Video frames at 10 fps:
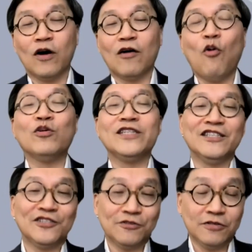
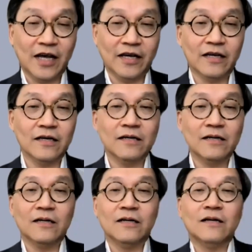audience today,
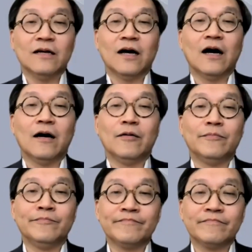
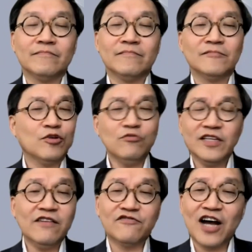don't
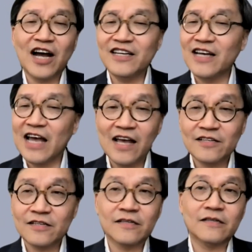think of China
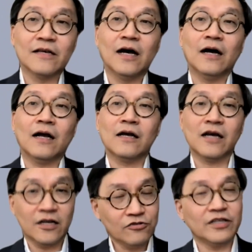as a
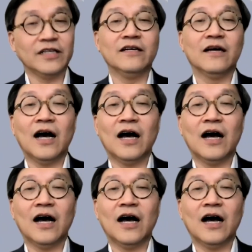country.